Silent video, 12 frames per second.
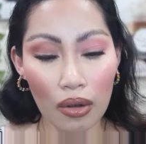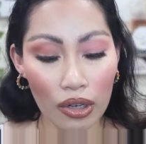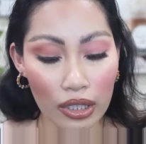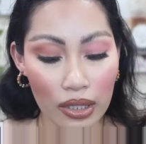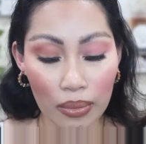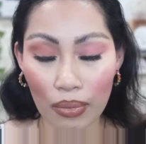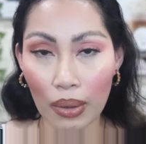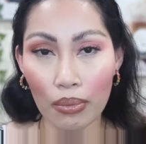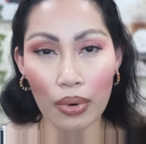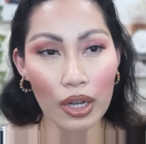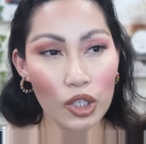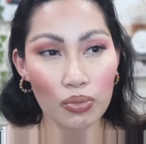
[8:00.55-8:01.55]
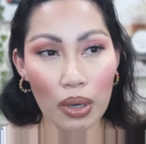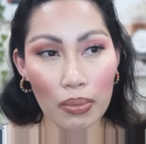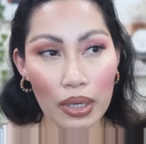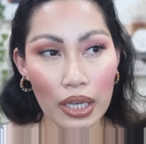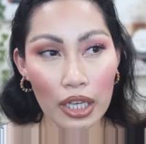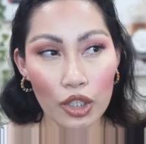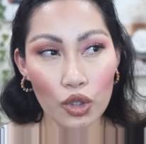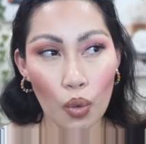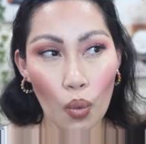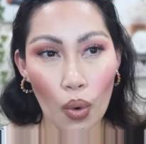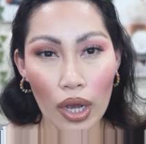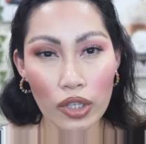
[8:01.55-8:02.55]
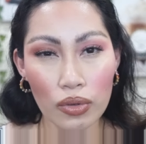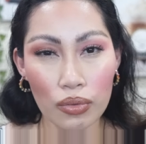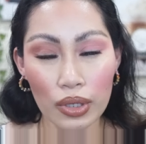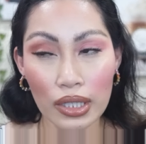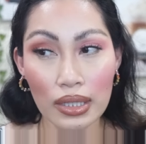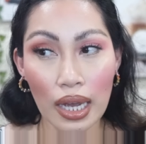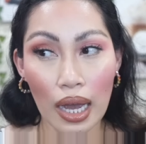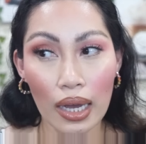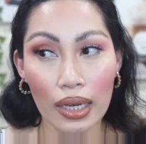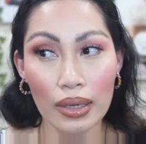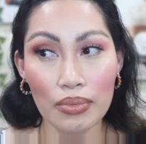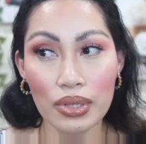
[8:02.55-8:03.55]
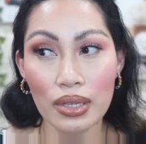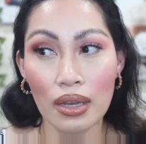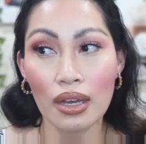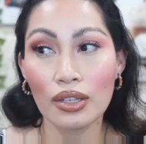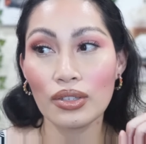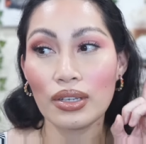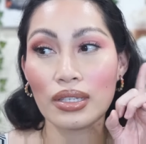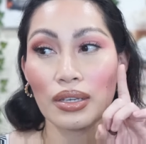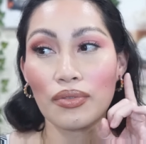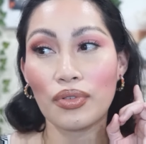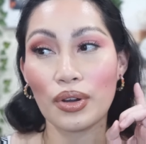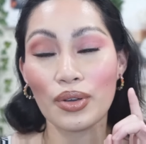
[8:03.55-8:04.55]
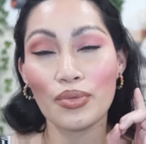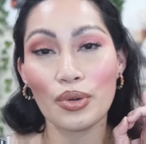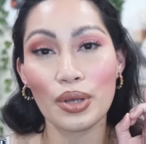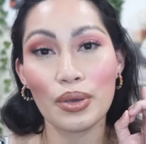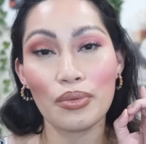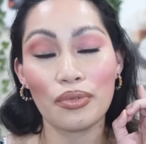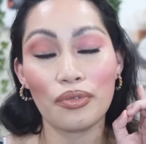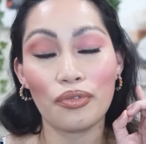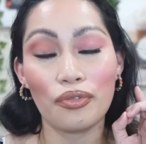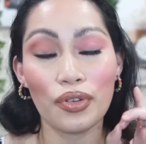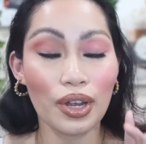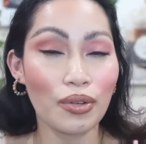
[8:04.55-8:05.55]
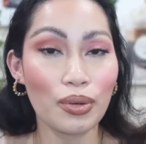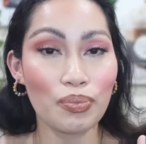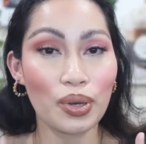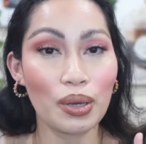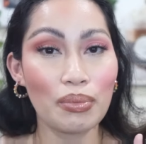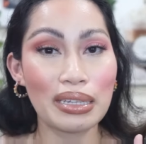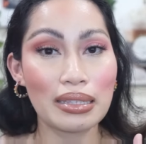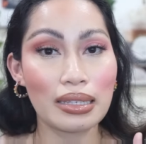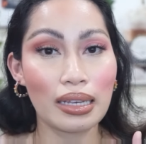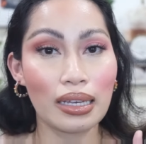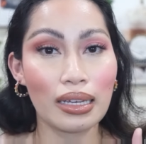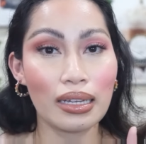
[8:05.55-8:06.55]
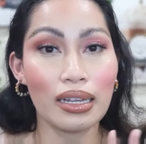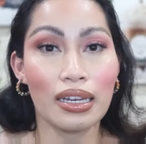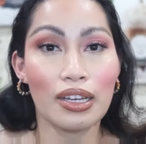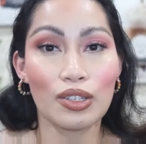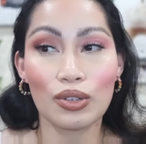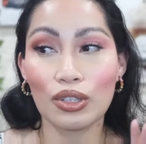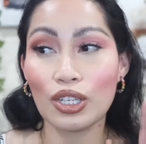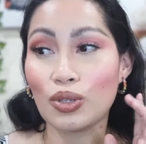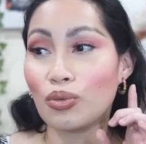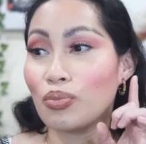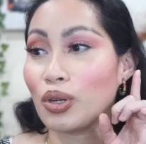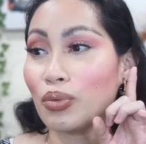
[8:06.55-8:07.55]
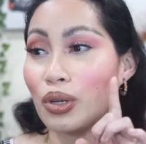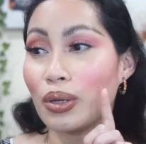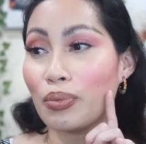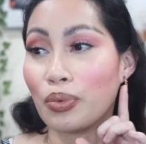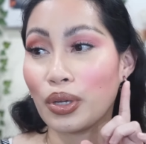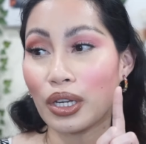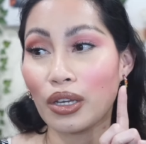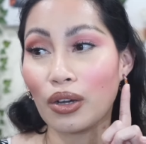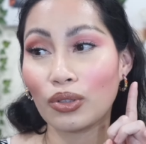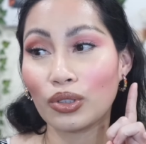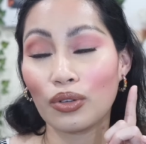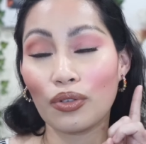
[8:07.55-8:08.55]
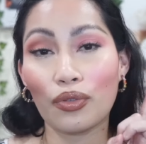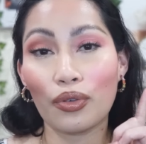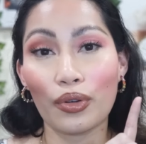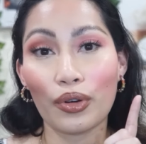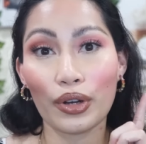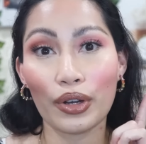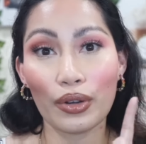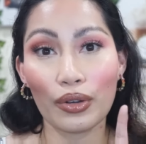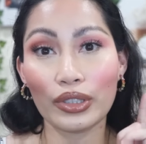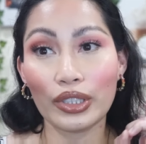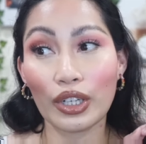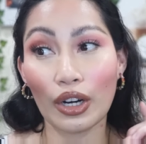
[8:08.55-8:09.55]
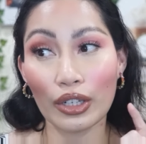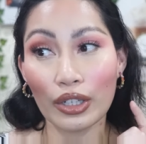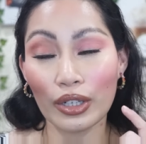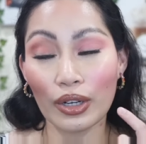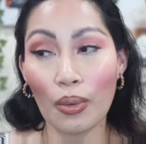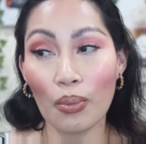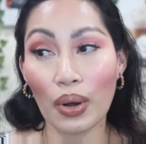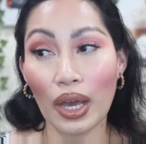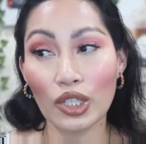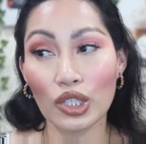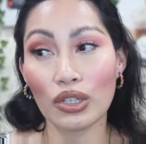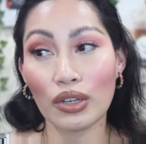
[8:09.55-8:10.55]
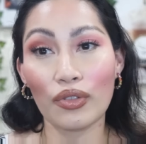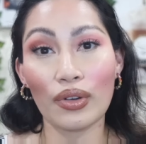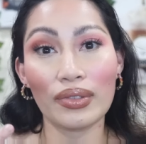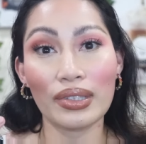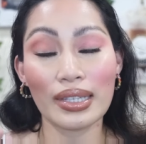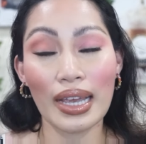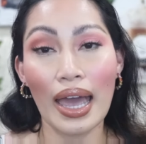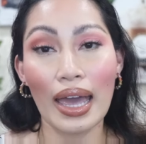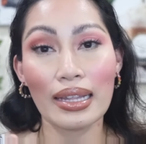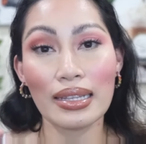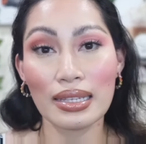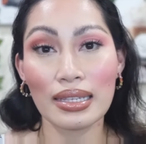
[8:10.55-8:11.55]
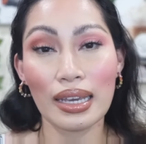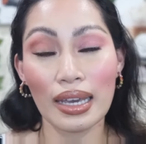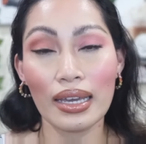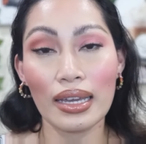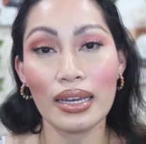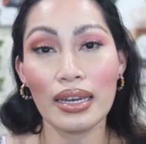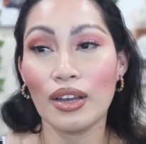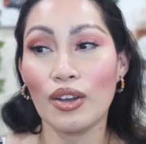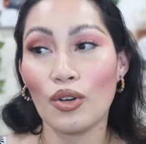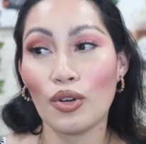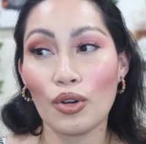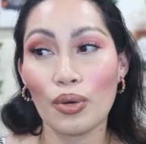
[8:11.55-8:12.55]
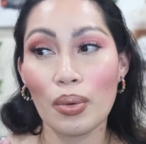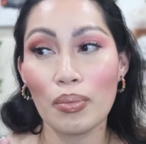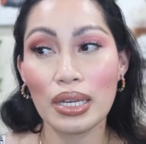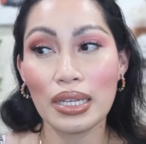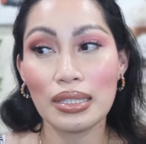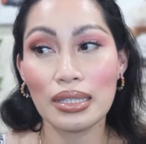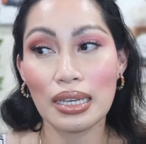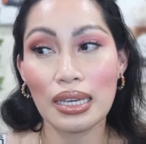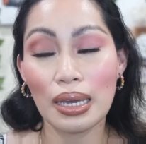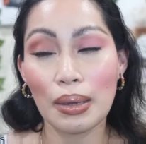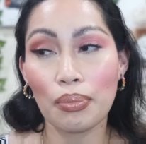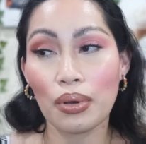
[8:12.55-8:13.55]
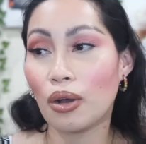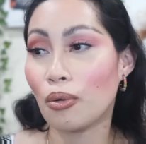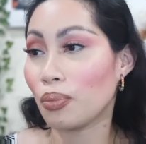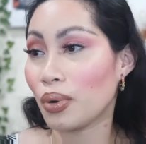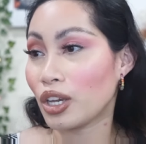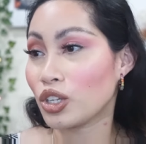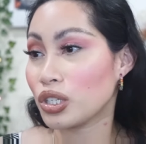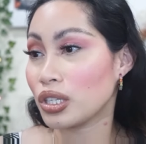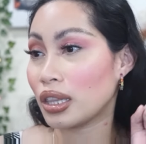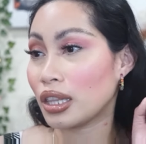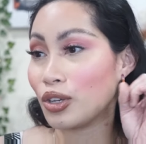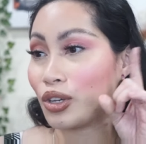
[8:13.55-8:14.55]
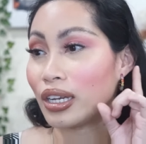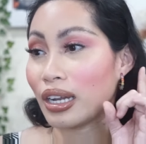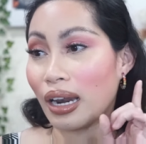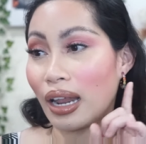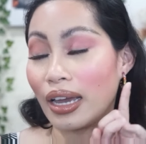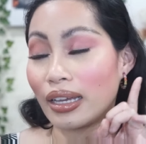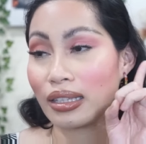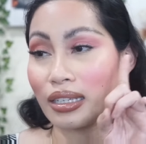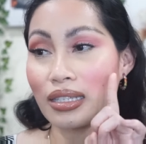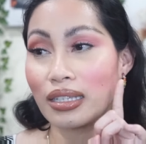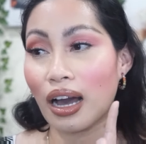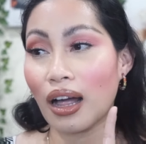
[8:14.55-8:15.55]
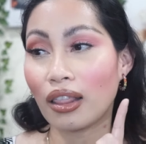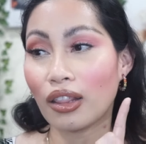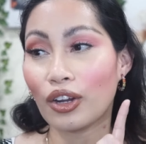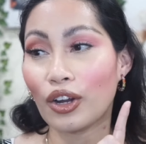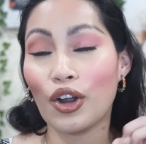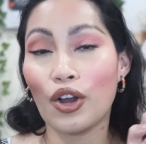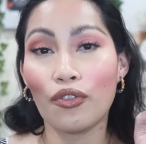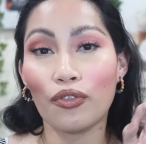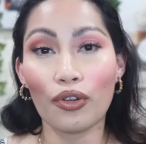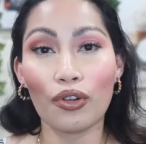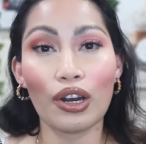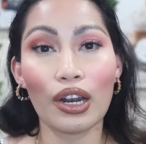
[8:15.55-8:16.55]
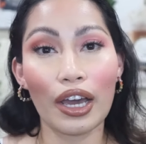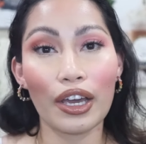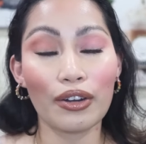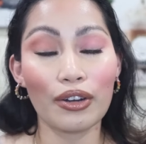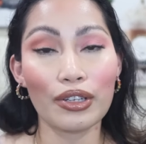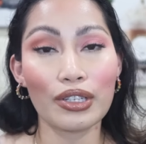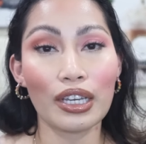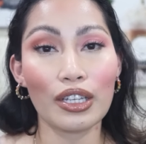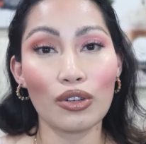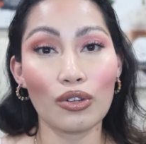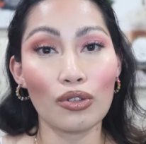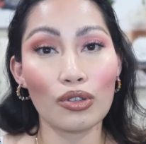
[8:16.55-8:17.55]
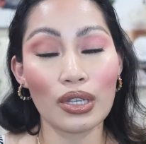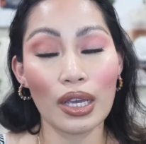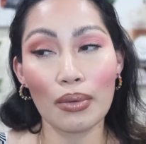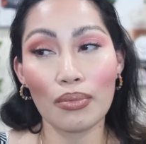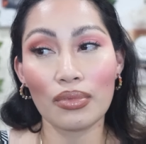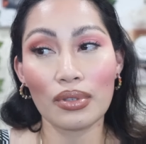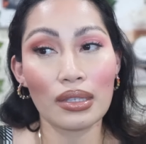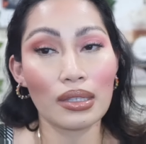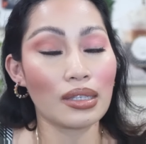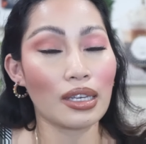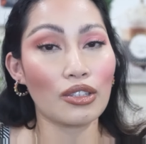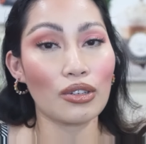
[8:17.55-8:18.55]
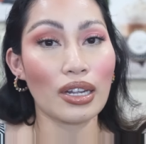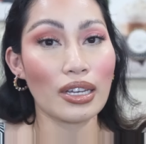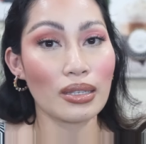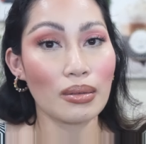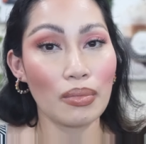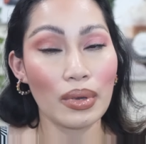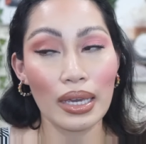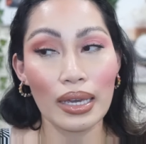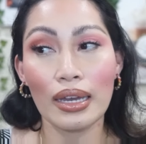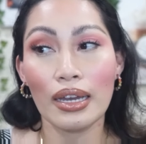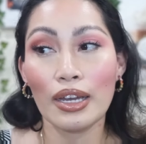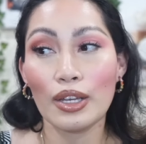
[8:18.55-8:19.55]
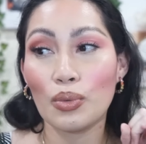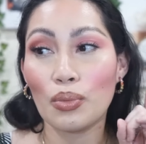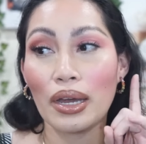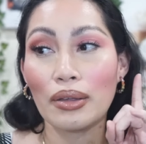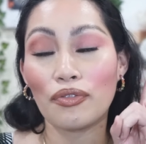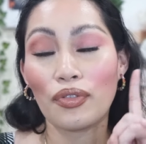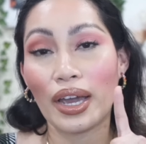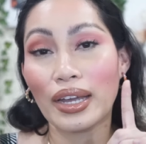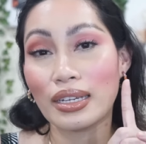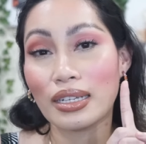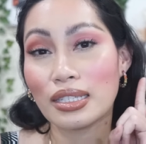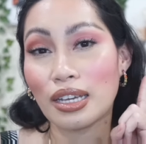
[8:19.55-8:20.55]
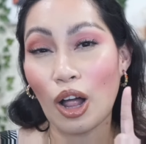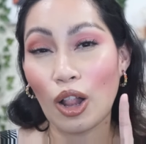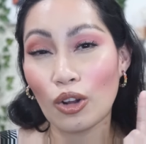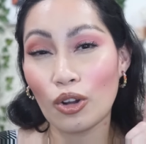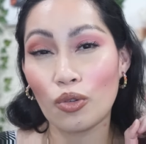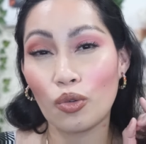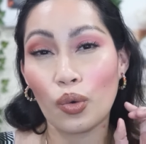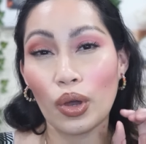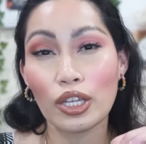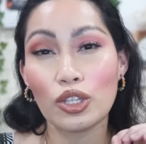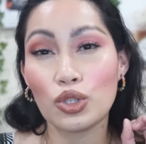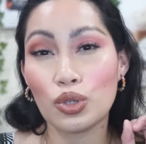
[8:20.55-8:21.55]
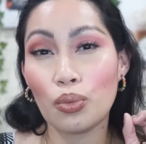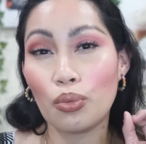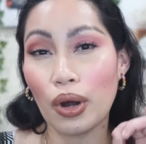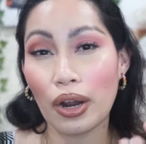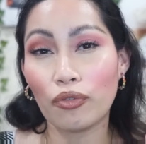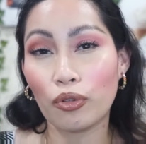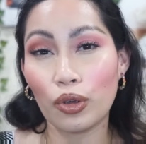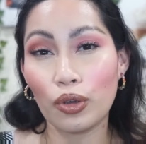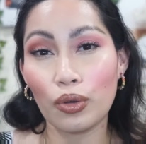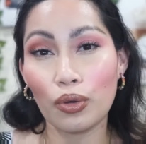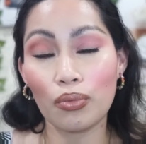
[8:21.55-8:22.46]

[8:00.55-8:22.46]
I only dipped my brush maybe twice or 3 times. So you can see very pigmented. So this will be really pretty also for, you know, darker complexion. If you have tan skin or maybe deep complexion, I think you're gonna like this color. For lighter skin tone or same skin tone as me, you might find this color way too bright for you.